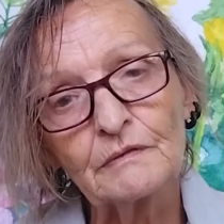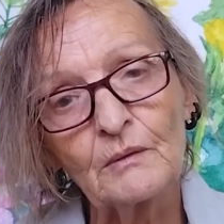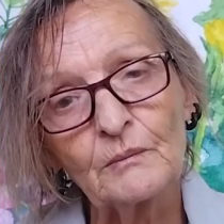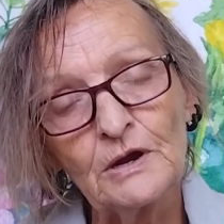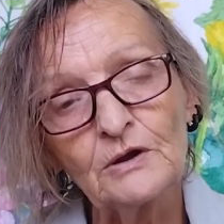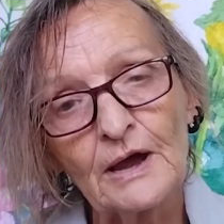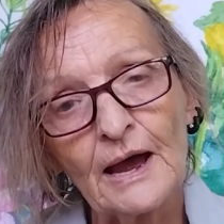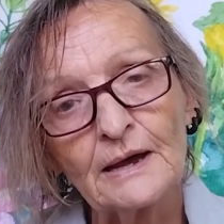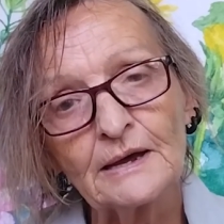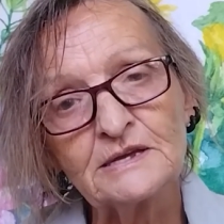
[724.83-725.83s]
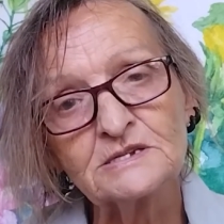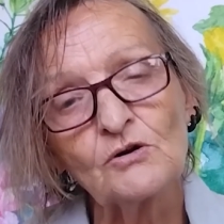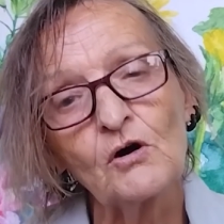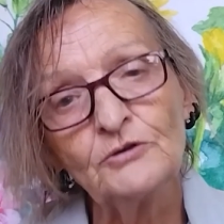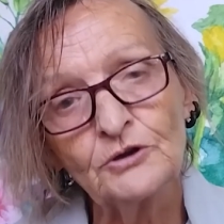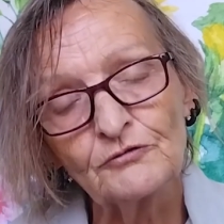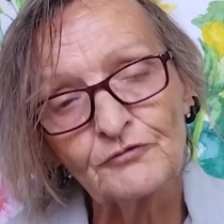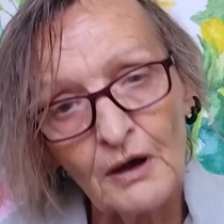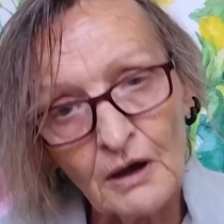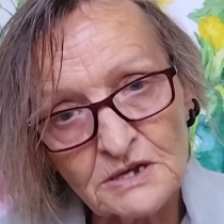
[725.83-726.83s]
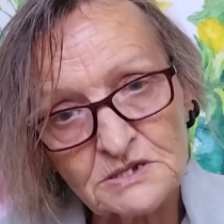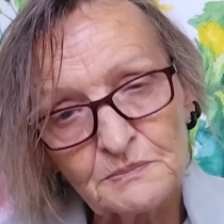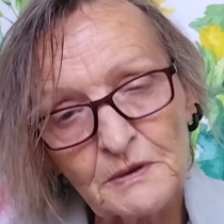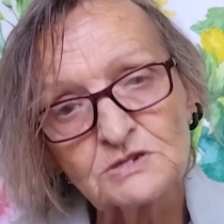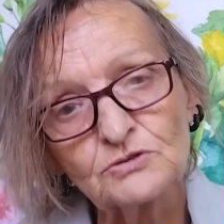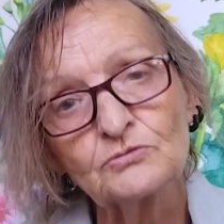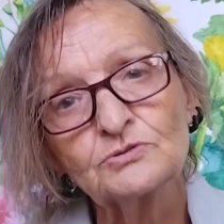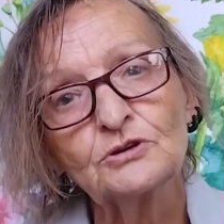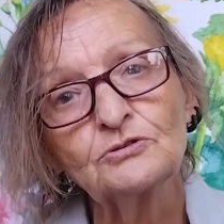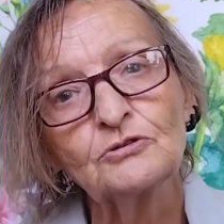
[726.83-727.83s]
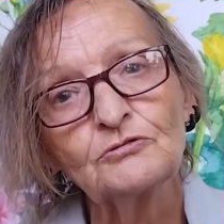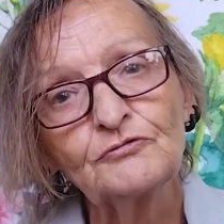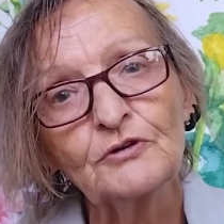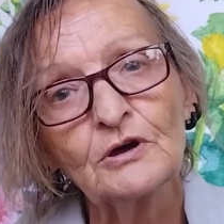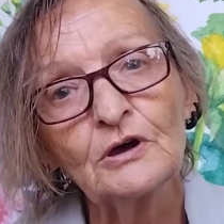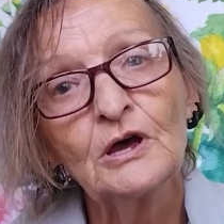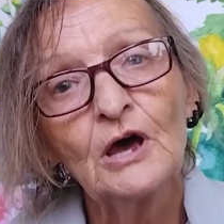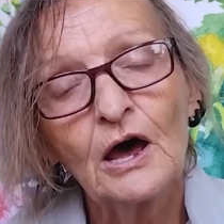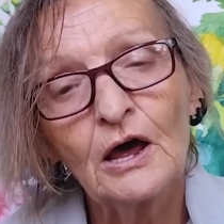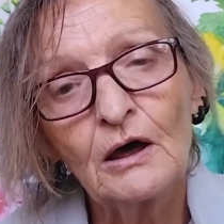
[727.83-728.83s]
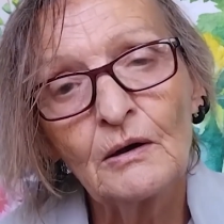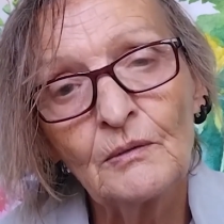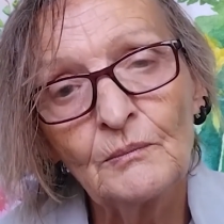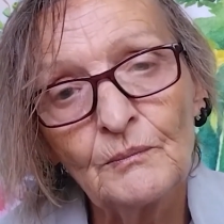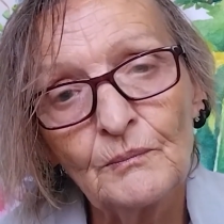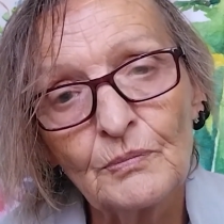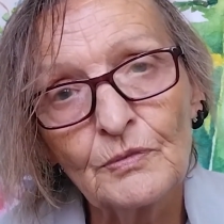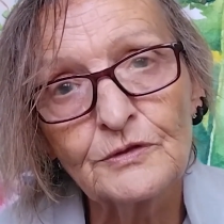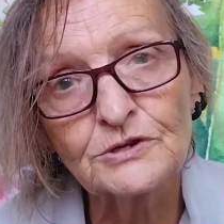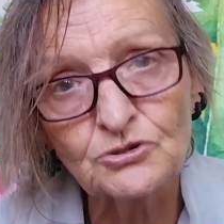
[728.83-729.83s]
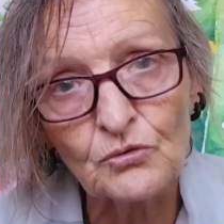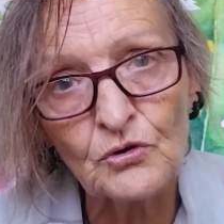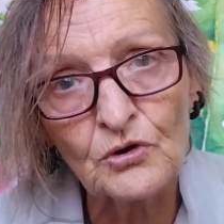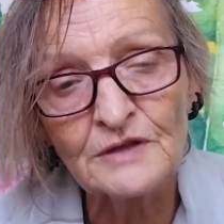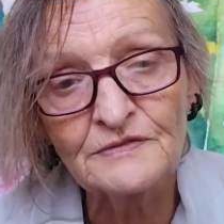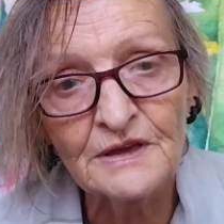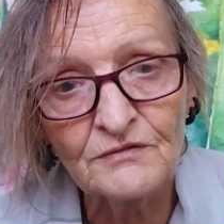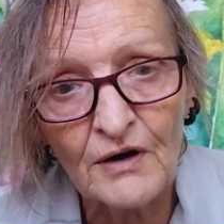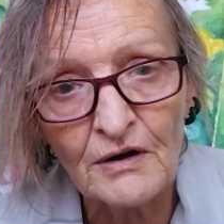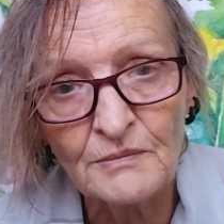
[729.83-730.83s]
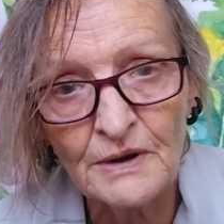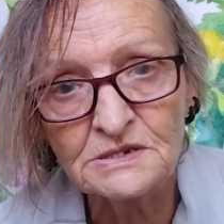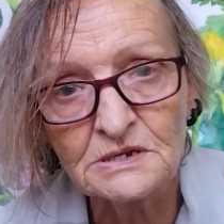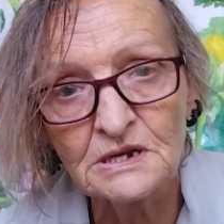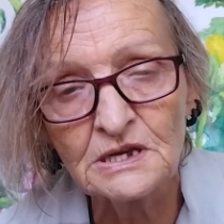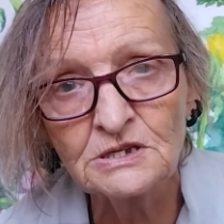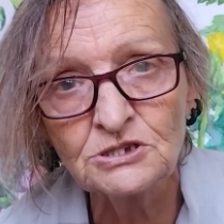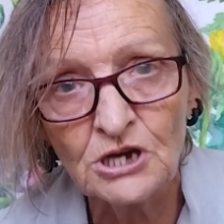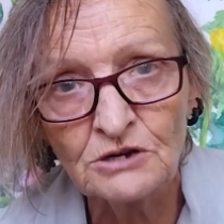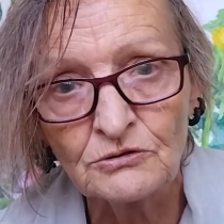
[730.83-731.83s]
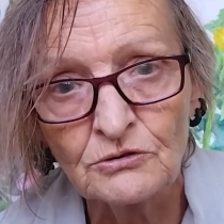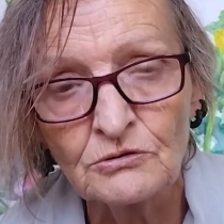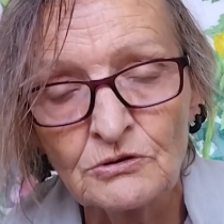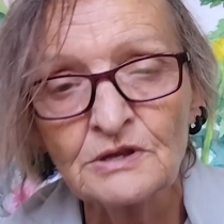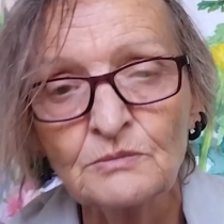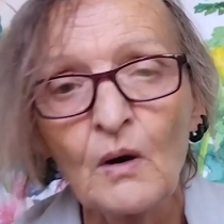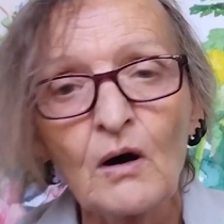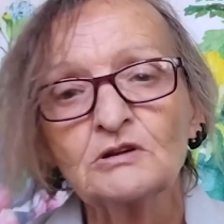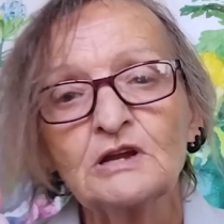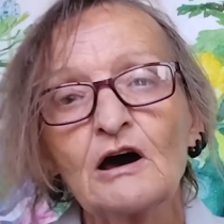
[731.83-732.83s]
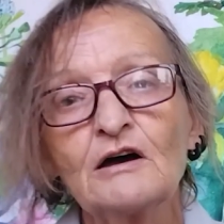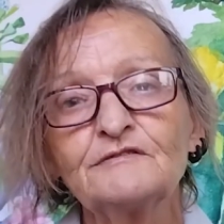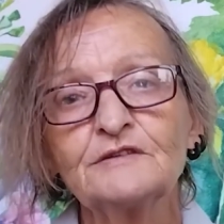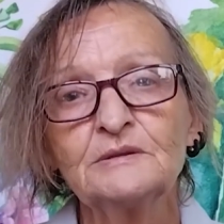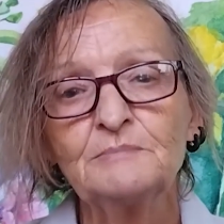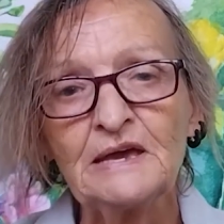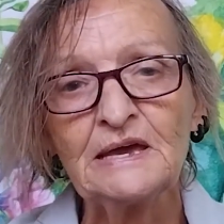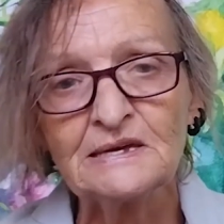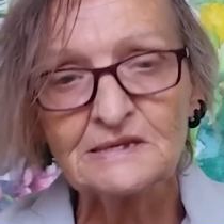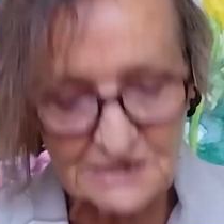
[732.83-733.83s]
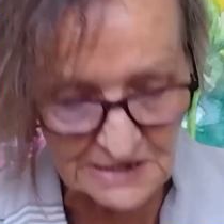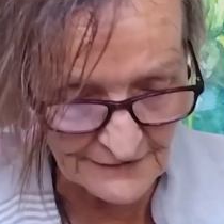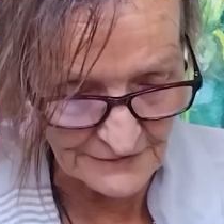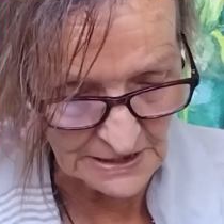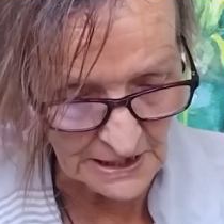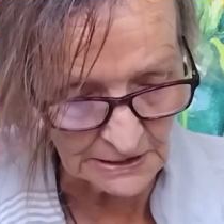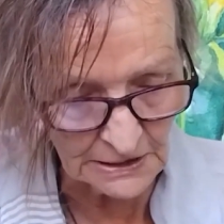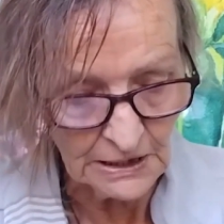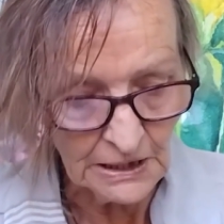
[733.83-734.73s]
that we look at is not only good for us, but it's also good for the soil and the environment in general, and the wildlife and the bees and everything.